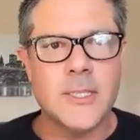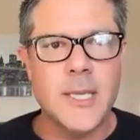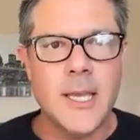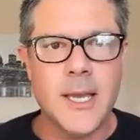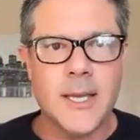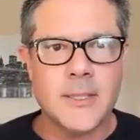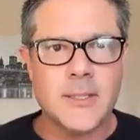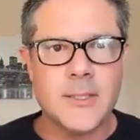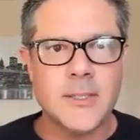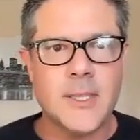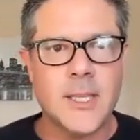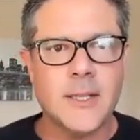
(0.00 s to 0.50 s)

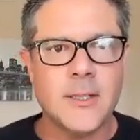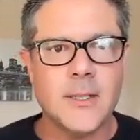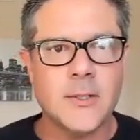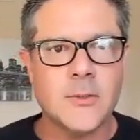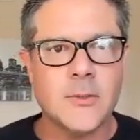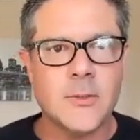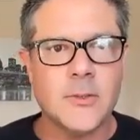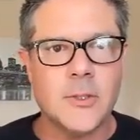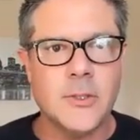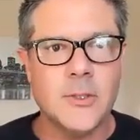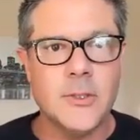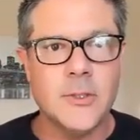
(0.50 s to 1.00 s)
Yes, that
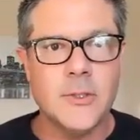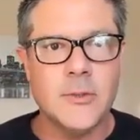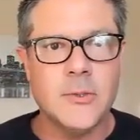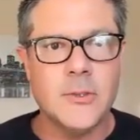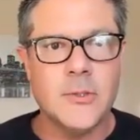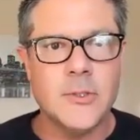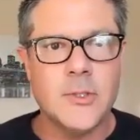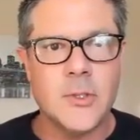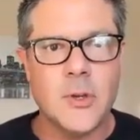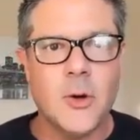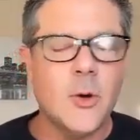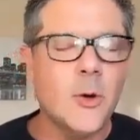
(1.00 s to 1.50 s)

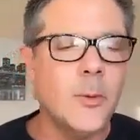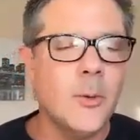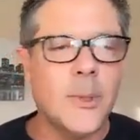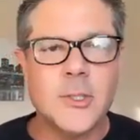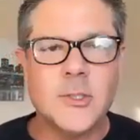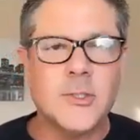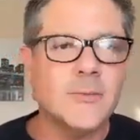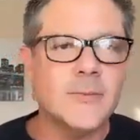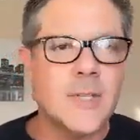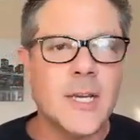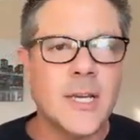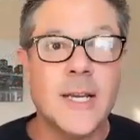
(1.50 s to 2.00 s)
includes a whole
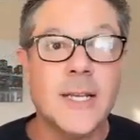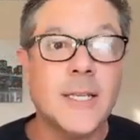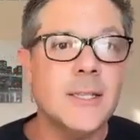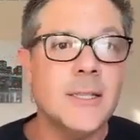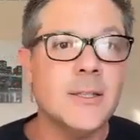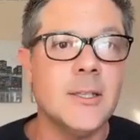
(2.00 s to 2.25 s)
bunch of tiny